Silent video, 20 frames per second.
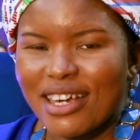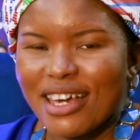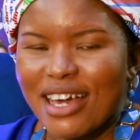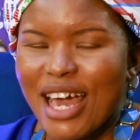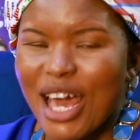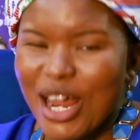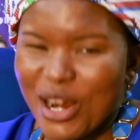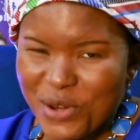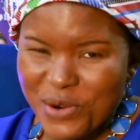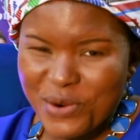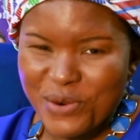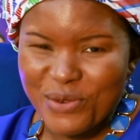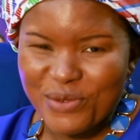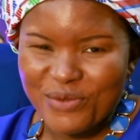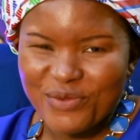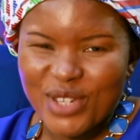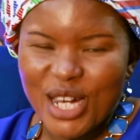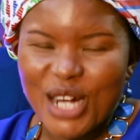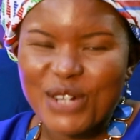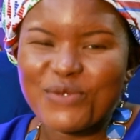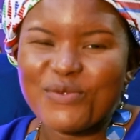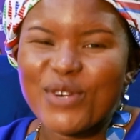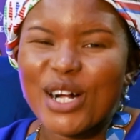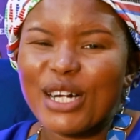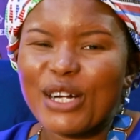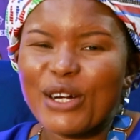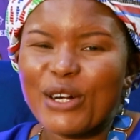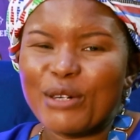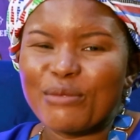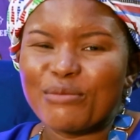Hello and
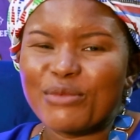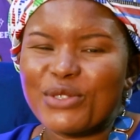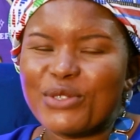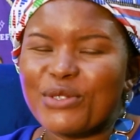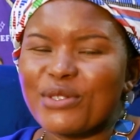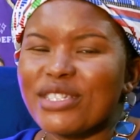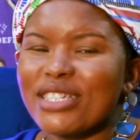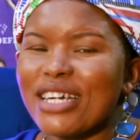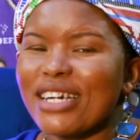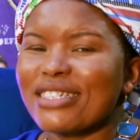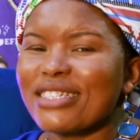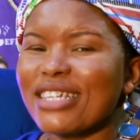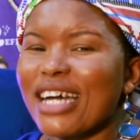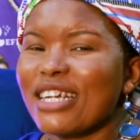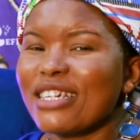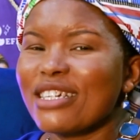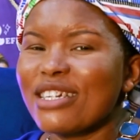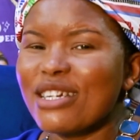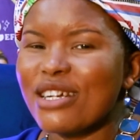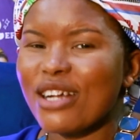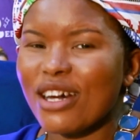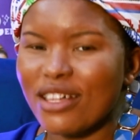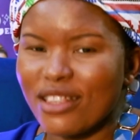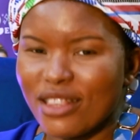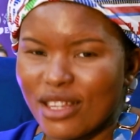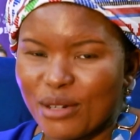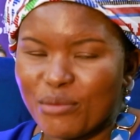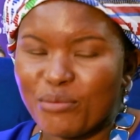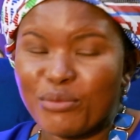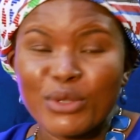welcome to yet
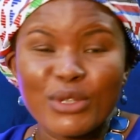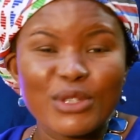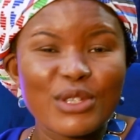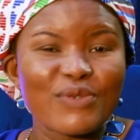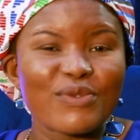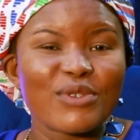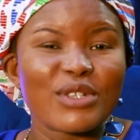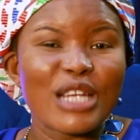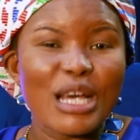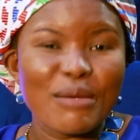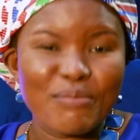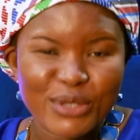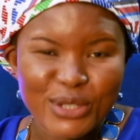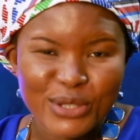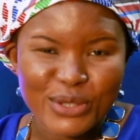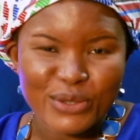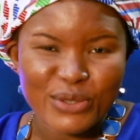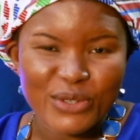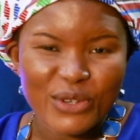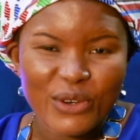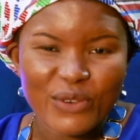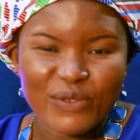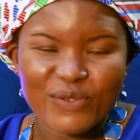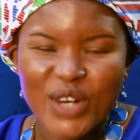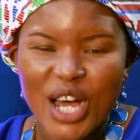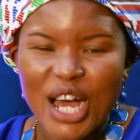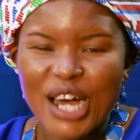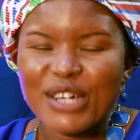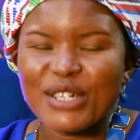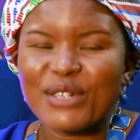another beautiful episode of
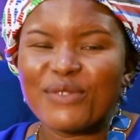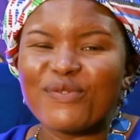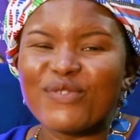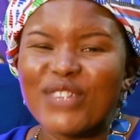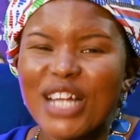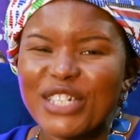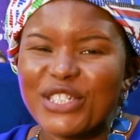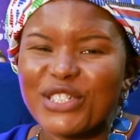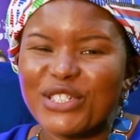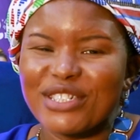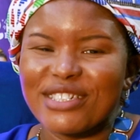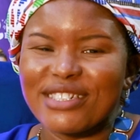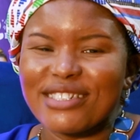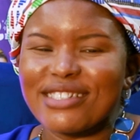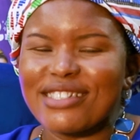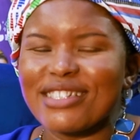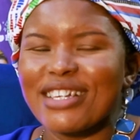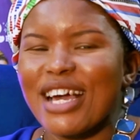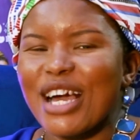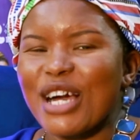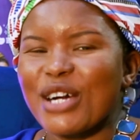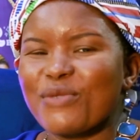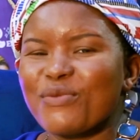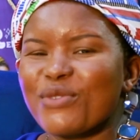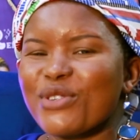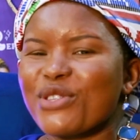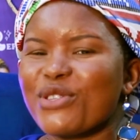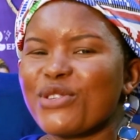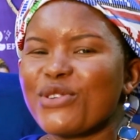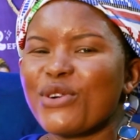Reflections
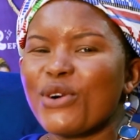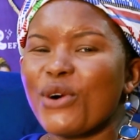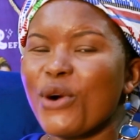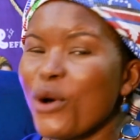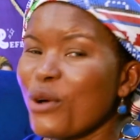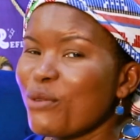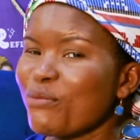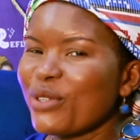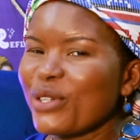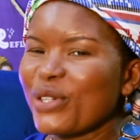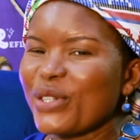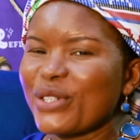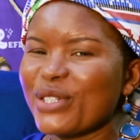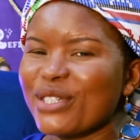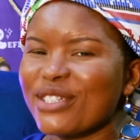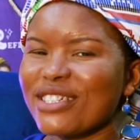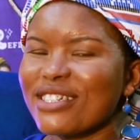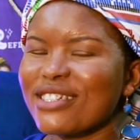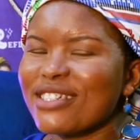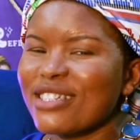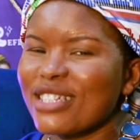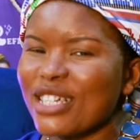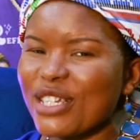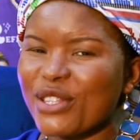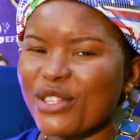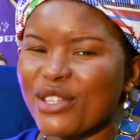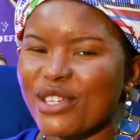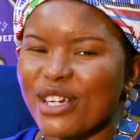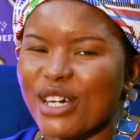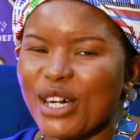with your humble host
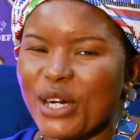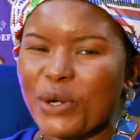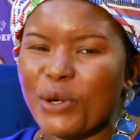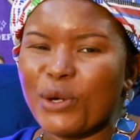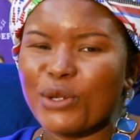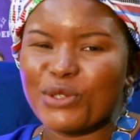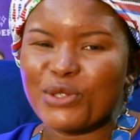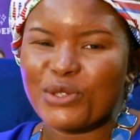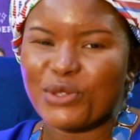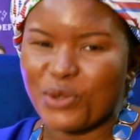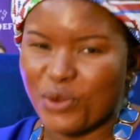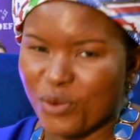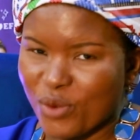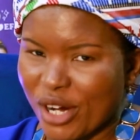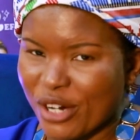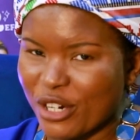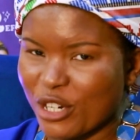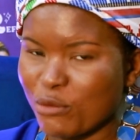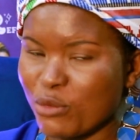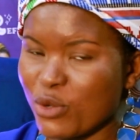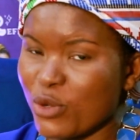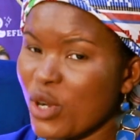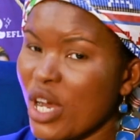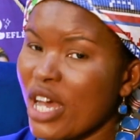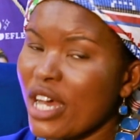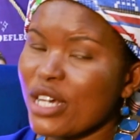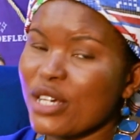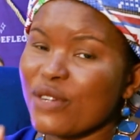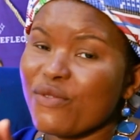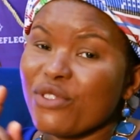Cynthia Otuwaribo.
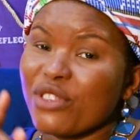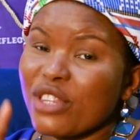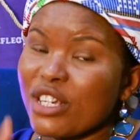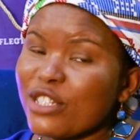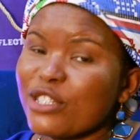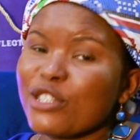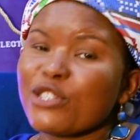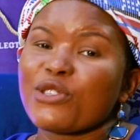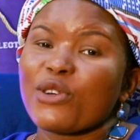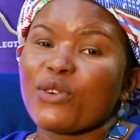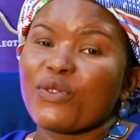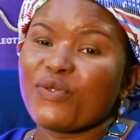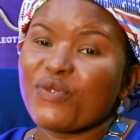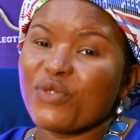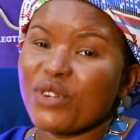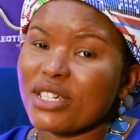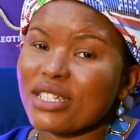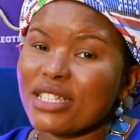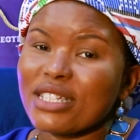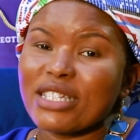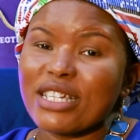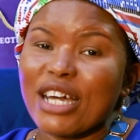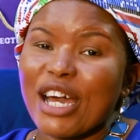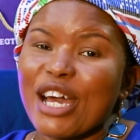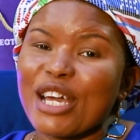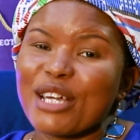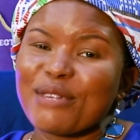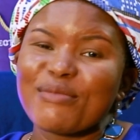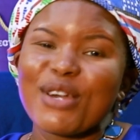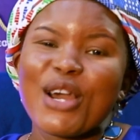If this is your first
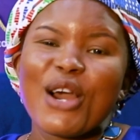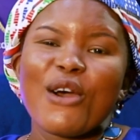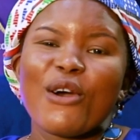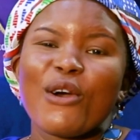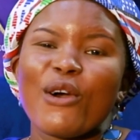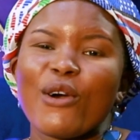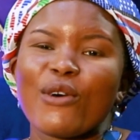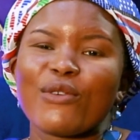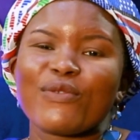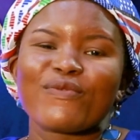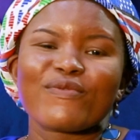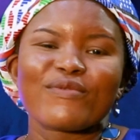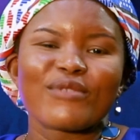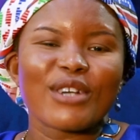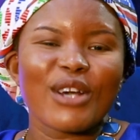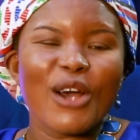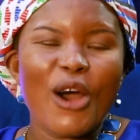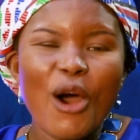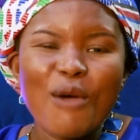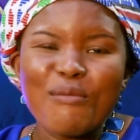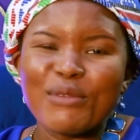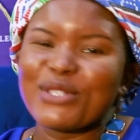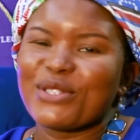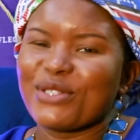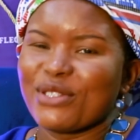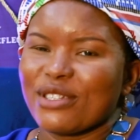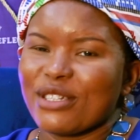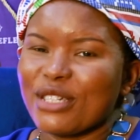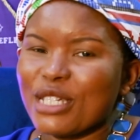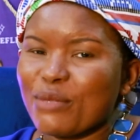time of coming
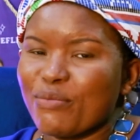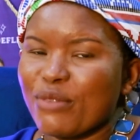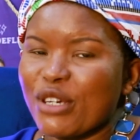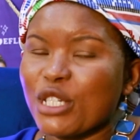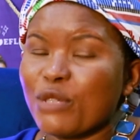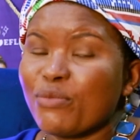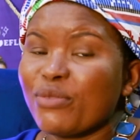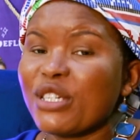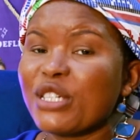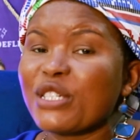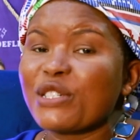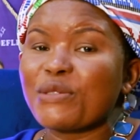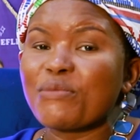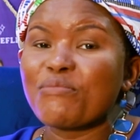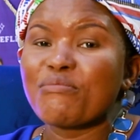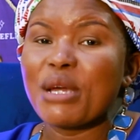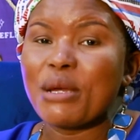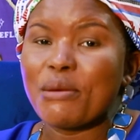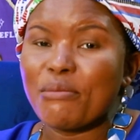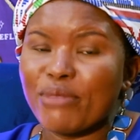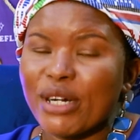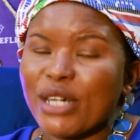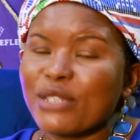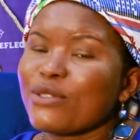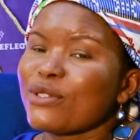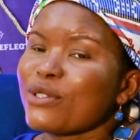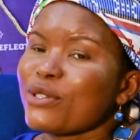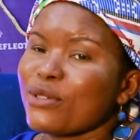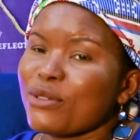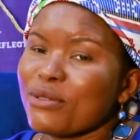to this page, please remember
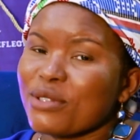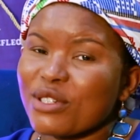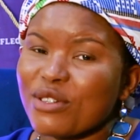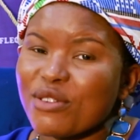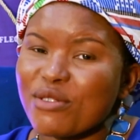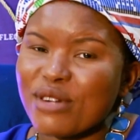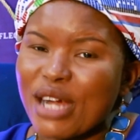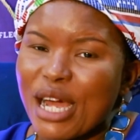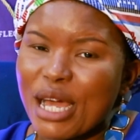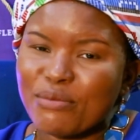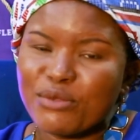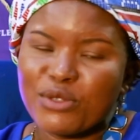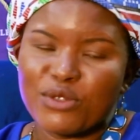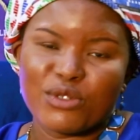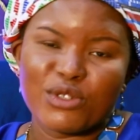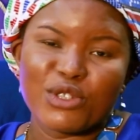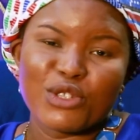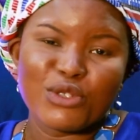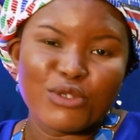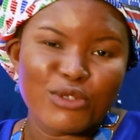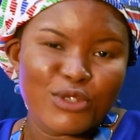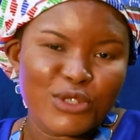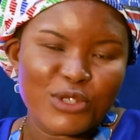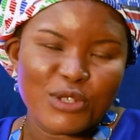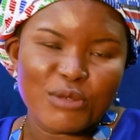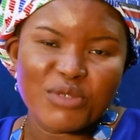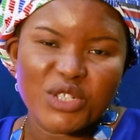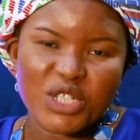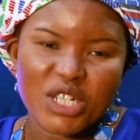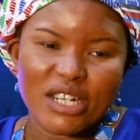to subscribe to the
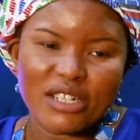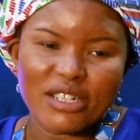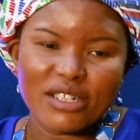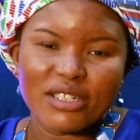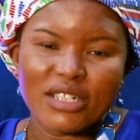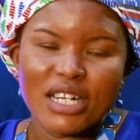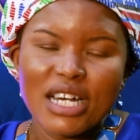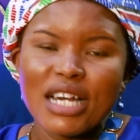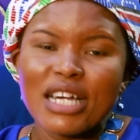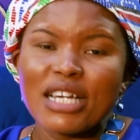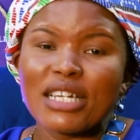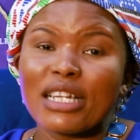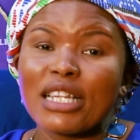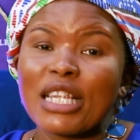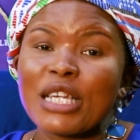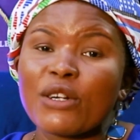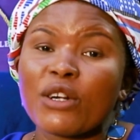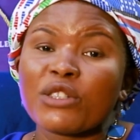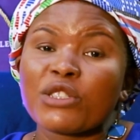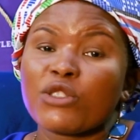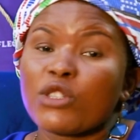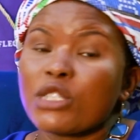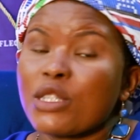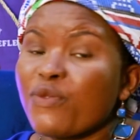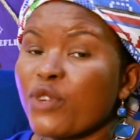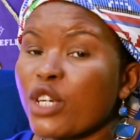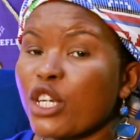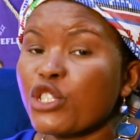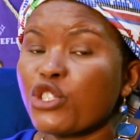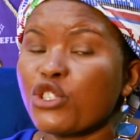YouTube channel. Click on the
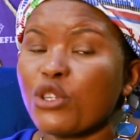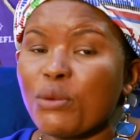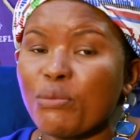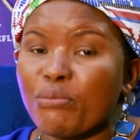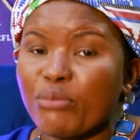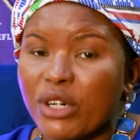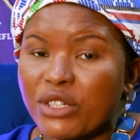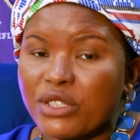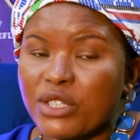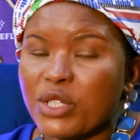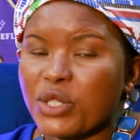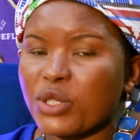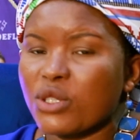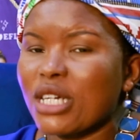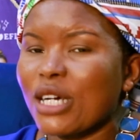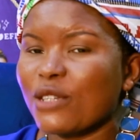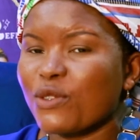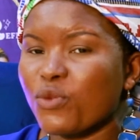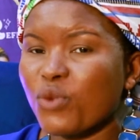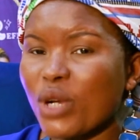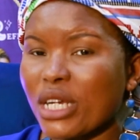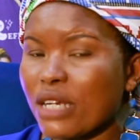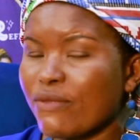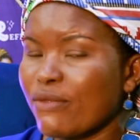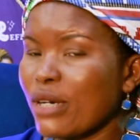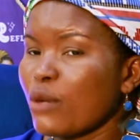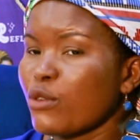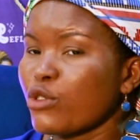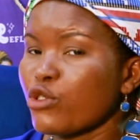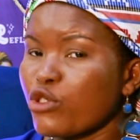notification button so that
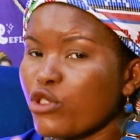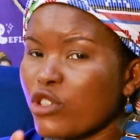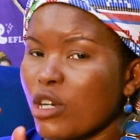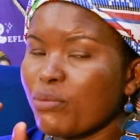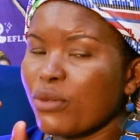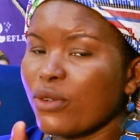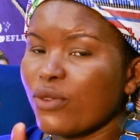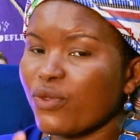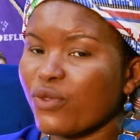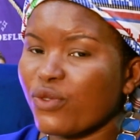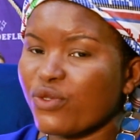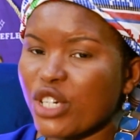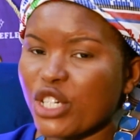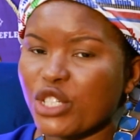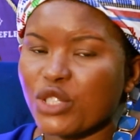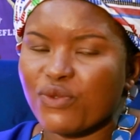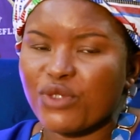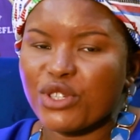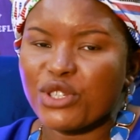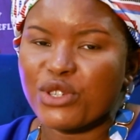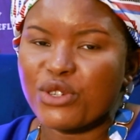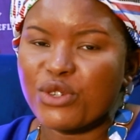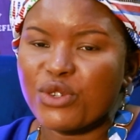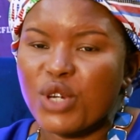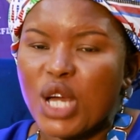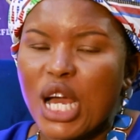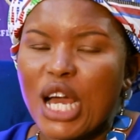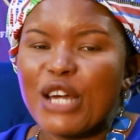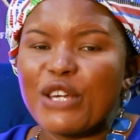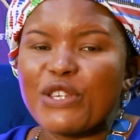whenever we drop a fresh
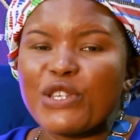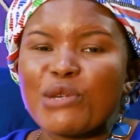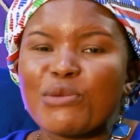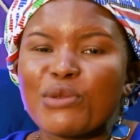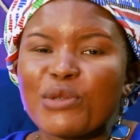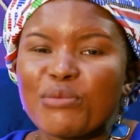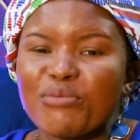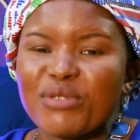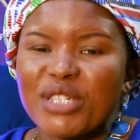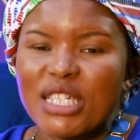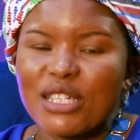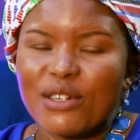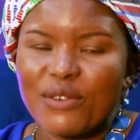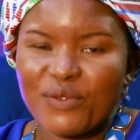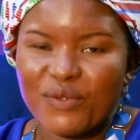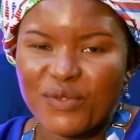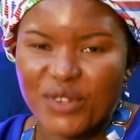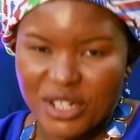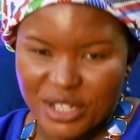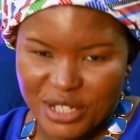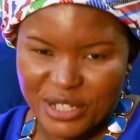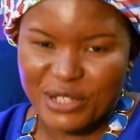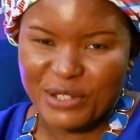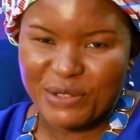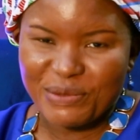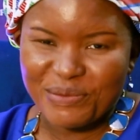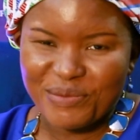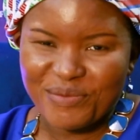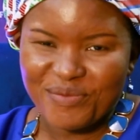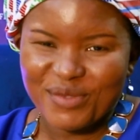video, you will be the
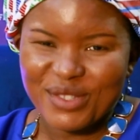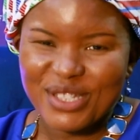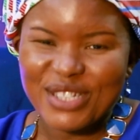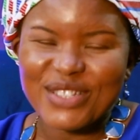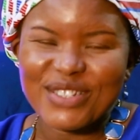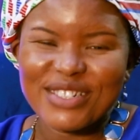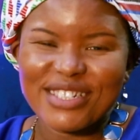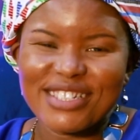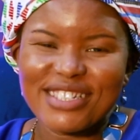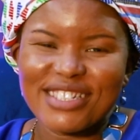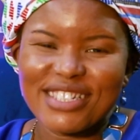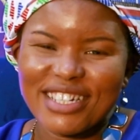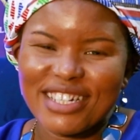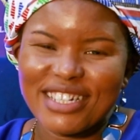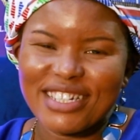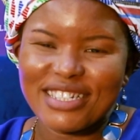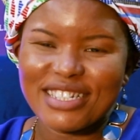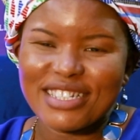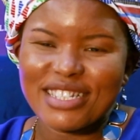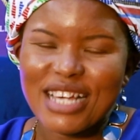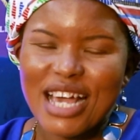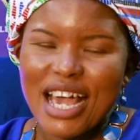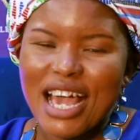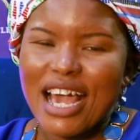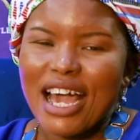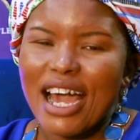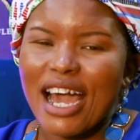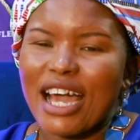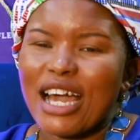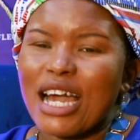first to see it.
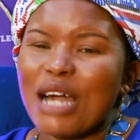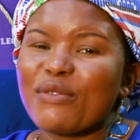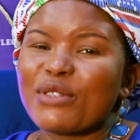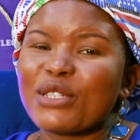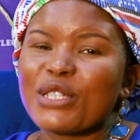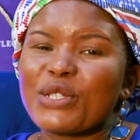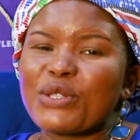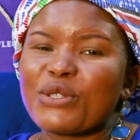I have in the